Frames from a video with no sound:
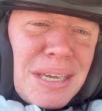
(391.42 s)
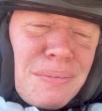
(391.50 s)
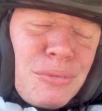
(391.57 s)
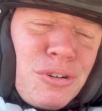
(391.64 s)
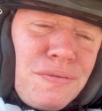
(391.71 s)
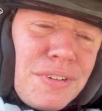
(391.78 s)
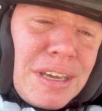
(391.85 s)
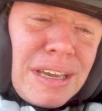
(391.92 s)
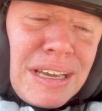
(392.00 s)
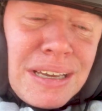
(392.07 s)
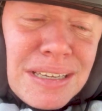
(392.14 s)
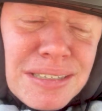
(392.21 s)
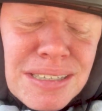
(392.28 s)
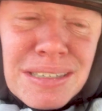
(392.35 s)
moving
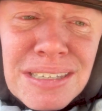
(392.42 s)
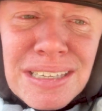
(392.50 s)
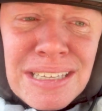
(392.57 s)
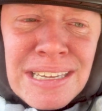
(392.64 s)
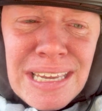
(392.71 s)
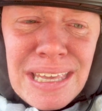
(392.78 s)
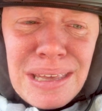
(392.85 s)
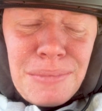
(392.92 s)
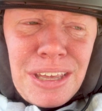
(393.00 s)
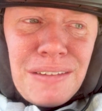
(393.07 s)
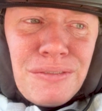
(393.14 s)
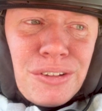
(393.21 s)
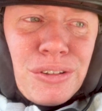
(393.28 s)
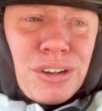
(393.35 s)
because it's taking me
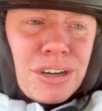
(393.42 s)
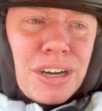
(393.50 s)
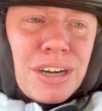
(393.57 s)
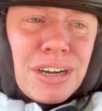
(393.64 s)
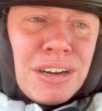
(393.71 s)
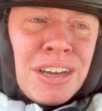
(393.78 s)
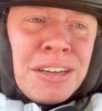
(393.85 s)
even longer.